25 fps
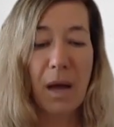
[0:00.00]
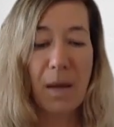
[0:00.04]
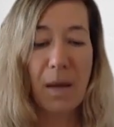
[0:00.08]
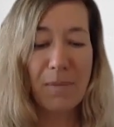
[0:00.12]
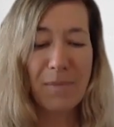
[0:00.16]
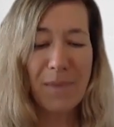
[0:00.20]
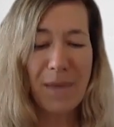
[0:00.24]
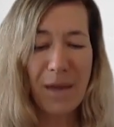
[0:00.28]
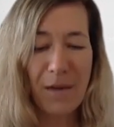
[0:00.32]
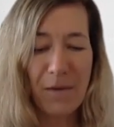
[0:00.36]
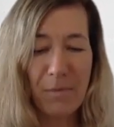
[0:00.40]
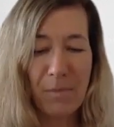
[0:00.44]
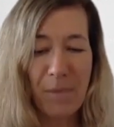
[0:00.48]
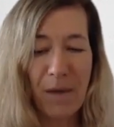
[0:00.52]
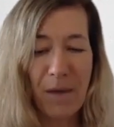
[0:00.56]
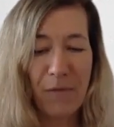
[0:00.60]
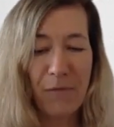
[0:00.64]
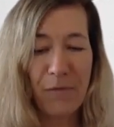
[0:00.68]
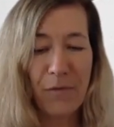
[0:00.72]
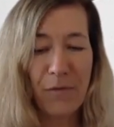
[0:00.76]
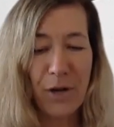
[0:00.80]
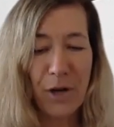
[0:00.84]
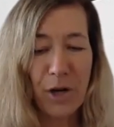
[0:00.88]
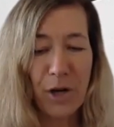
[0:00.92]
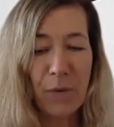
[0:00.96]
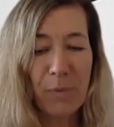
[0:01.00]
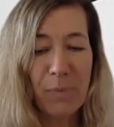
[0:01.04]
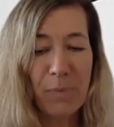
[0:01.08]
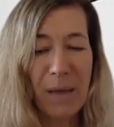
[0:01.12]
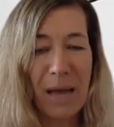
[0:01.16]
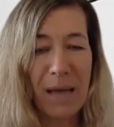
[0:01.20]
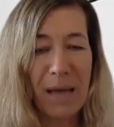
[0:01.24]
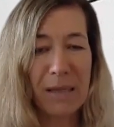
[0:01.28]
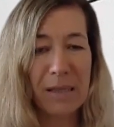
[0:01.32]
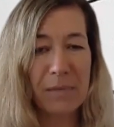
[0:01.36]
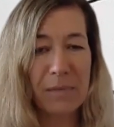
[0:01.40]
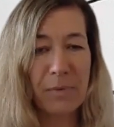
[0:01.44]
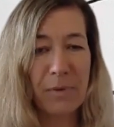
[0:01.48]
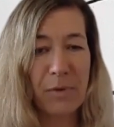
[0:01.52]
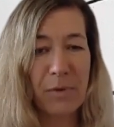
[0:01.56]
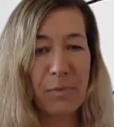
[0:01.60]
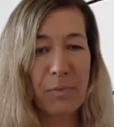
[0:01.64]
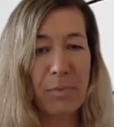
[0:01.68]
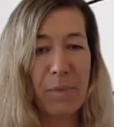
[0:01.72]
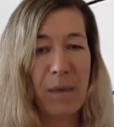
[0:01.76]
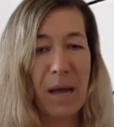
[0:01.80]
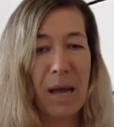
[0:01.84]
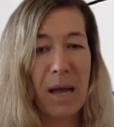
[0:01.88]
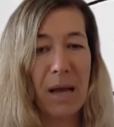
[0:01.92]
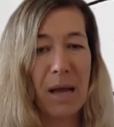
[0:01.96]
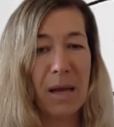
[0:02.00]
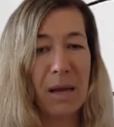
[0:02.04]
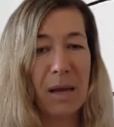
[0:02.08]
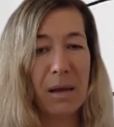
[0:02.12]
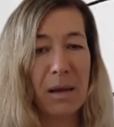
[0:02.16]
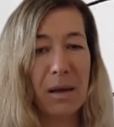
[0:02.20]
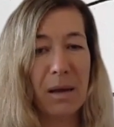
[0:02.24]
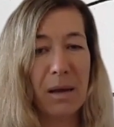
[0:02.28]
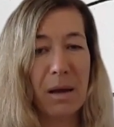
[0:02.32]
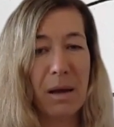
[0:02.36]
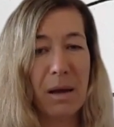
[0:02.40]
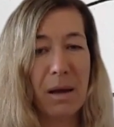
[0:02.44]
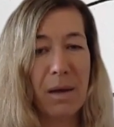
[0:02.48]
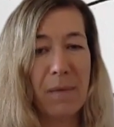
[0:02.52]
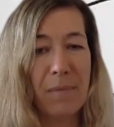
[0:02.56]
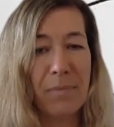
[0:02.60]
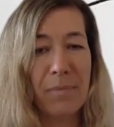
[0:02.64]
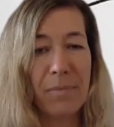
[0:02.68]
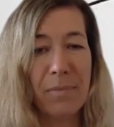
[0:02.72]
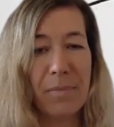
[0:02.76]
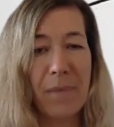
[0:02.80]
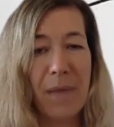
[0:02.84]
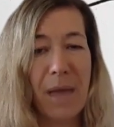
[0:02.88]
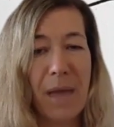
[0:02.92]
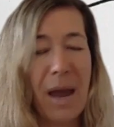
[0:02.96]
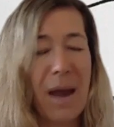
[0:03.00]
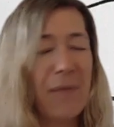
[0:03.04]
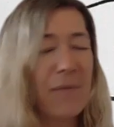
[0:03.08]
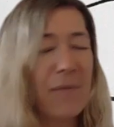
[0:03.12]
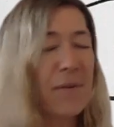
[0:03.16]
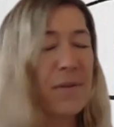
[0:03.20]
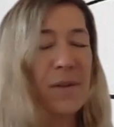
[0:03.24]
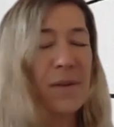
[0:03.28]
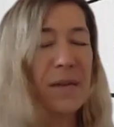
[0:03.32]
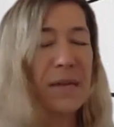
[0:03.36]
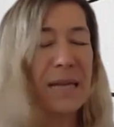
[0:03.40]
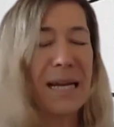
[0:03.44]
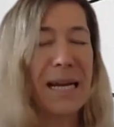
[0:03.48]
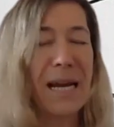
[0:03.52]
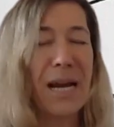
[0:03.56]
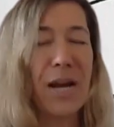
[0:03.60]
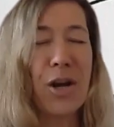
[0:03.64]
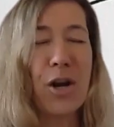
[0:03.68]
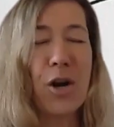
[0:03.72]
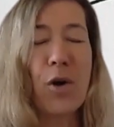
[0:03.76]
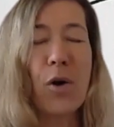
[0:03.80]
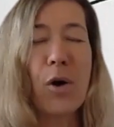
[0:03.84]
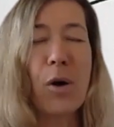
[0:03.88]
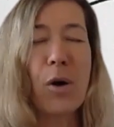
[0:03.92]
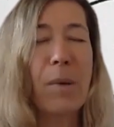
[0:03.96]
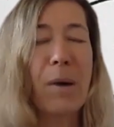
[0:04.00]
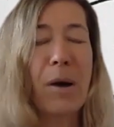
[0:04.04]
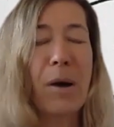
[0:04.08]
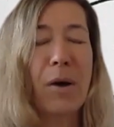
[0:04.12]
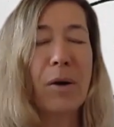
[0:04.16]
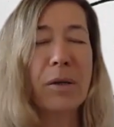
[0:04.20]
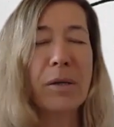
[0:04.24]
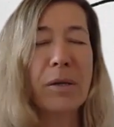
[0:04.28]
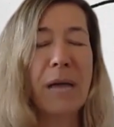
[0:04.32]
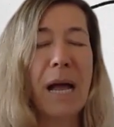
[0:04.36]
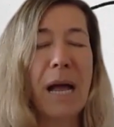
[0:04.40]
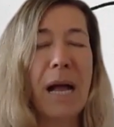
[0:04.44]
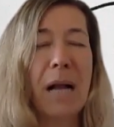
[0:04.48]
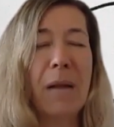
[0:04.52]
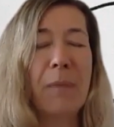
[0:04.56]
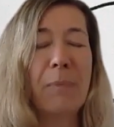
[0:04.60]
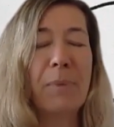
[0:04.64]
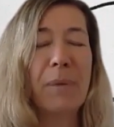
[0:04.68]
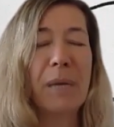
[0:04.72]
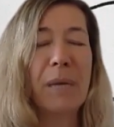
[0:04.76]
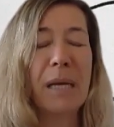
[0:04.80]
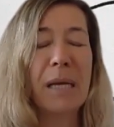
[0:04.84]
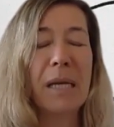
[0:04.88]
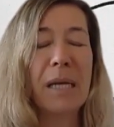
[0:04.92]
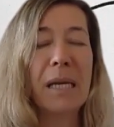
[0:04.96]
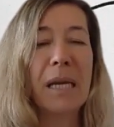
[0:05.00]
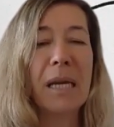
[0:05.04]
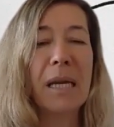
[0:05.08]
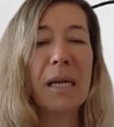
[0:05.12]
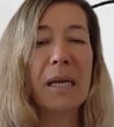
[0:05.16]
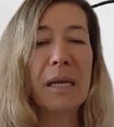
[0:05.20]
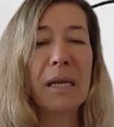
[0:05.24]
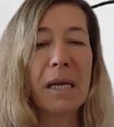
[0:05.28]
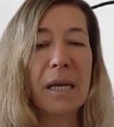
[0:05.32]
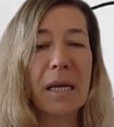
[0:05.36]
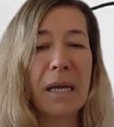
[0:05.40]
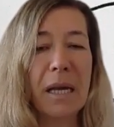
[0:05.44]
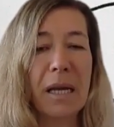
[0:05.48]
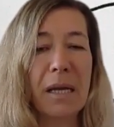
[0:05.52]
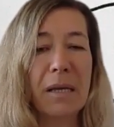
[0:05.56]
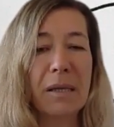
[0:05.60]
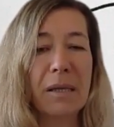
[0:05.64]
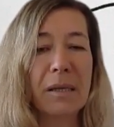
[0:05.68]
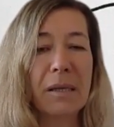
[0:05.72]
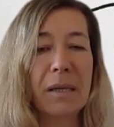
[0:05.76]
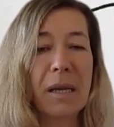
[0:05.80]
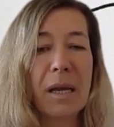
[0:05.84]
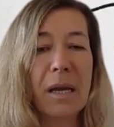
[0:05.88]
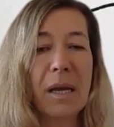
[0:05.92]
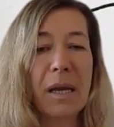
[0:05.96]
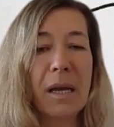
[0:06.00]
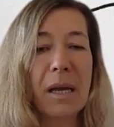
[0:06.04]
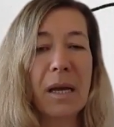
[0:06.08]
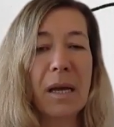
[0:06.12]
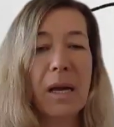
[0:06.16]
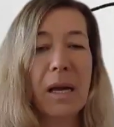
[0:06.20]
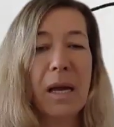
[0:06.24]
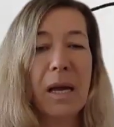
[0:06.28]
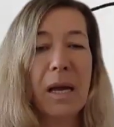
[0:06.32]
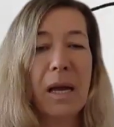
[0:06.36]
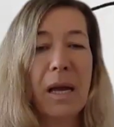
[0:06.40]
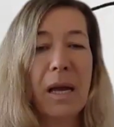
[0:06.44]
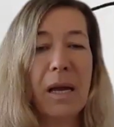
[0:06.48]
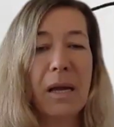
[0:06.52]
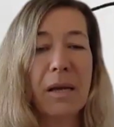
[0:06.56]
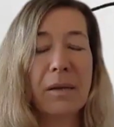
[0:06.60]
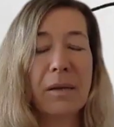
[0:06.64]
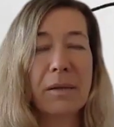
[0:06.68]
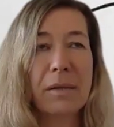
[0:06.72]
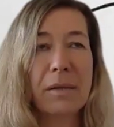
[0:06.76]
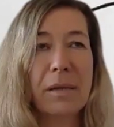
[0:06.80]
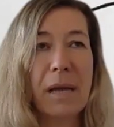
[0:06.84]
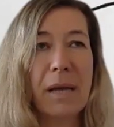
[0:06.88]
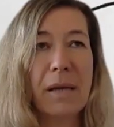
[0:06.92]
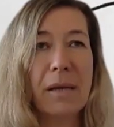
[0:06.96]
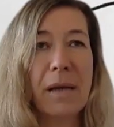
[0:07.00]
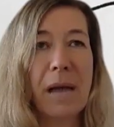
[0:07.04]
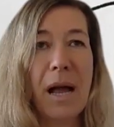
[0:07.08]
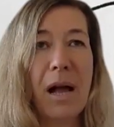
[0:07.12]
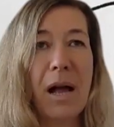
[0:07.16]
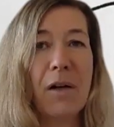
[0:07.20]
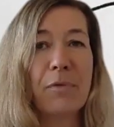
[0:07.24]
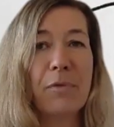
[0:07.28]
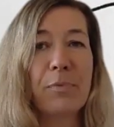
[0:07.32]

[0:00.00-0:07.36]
give my very best with my everything that I know about helping and healing and health